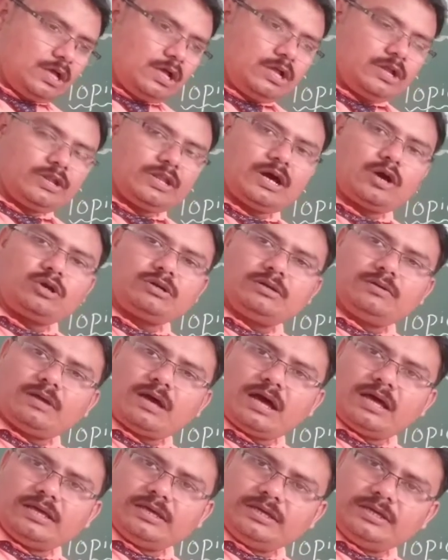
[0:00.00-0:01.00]

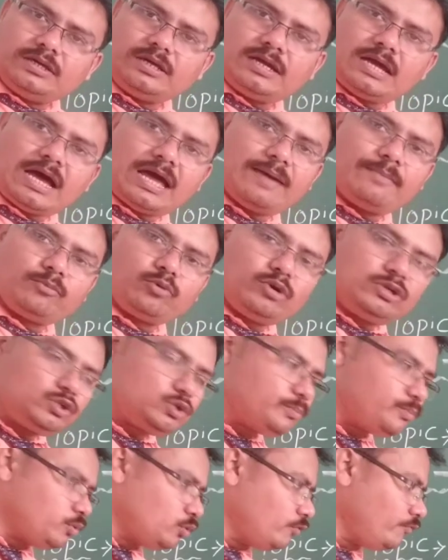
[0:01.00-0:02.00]
Now here I am going
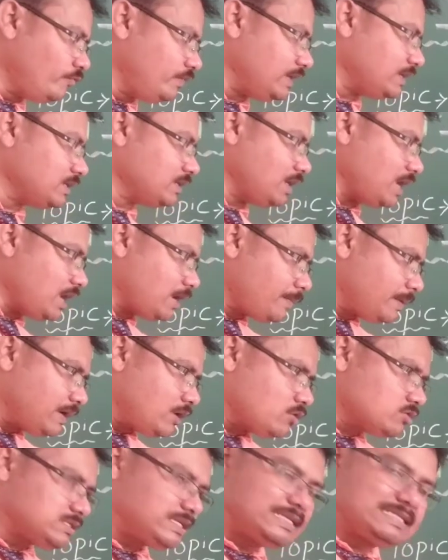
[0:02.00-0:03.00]
to prove that carbon
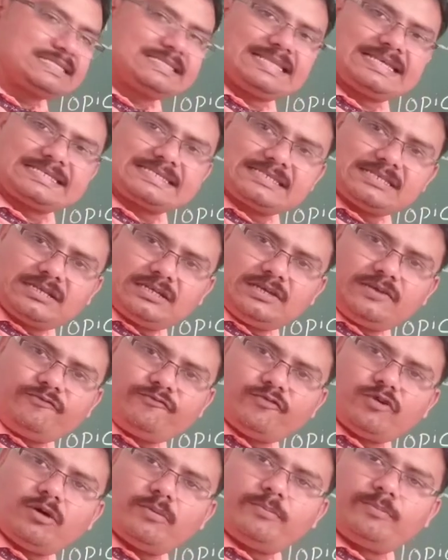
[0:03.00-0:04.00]
dioxide is
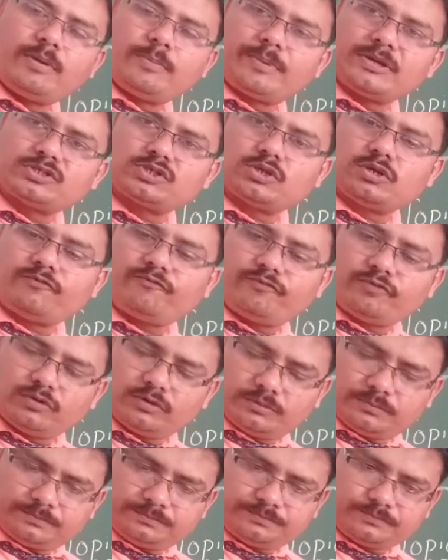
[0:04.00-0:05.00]
necessary for preparation of
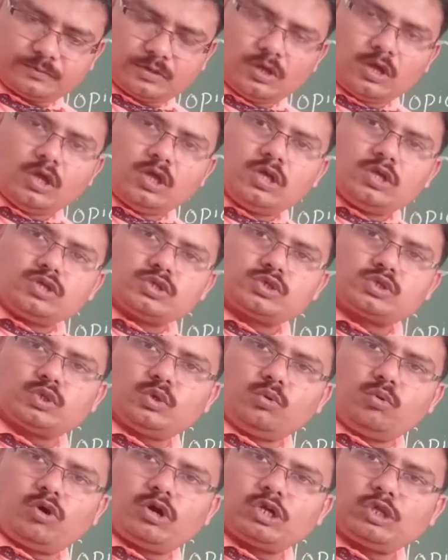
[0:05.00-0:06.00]
food.
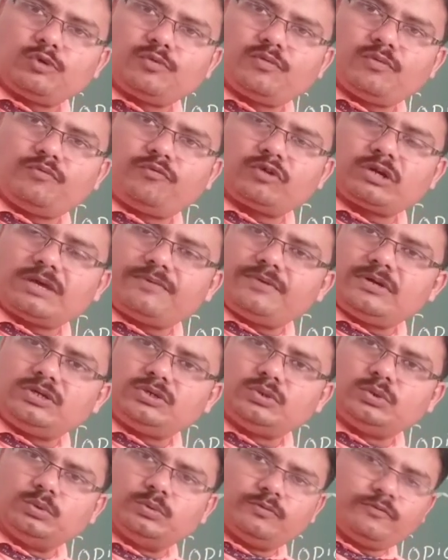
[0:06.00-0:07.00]
So what I
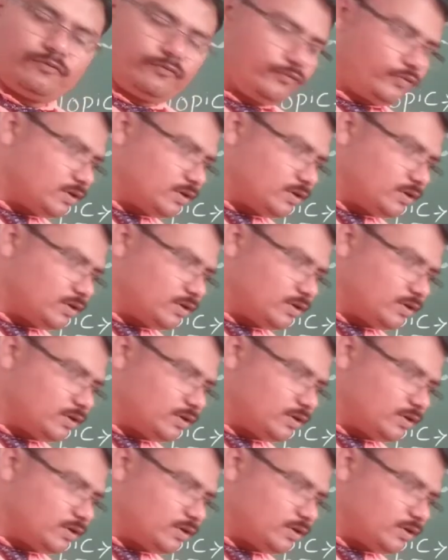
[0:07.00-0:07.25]
will do?